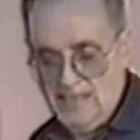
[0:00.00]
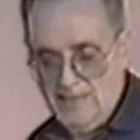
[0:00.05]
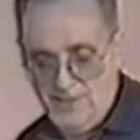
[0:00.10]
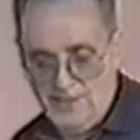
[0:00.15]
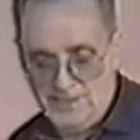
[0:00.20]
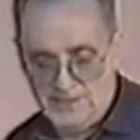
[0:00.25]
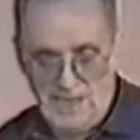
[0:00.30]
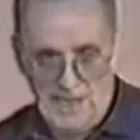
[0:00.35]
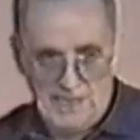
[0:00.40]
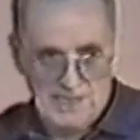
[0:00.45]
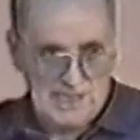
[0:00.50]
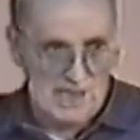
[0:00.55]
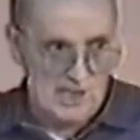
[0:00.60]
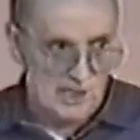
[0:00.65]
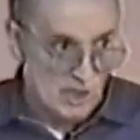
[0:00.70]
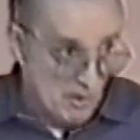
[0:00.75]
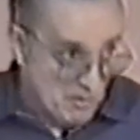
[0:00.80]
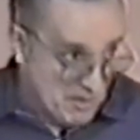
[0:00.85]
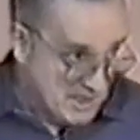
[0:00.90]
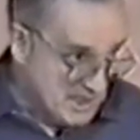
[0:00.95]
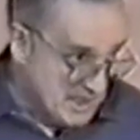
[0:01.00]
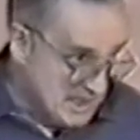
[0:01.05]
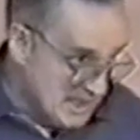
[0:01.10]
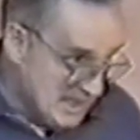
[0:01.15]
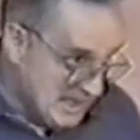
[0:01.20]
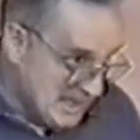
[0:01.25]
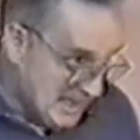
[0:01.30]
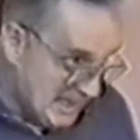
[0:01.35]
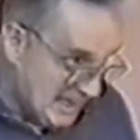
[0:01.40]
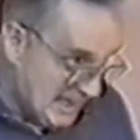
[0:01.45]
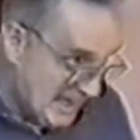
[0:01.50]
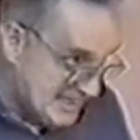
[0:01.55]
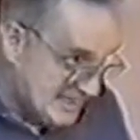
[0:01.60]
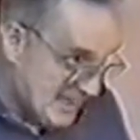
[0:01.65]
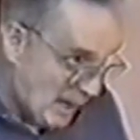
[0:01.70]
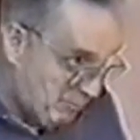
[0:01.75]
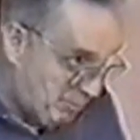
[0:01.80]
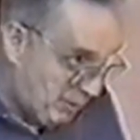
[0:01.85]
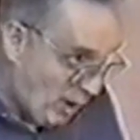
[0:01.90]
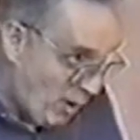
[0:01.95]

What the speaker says: If he said he's going to do it, he's going to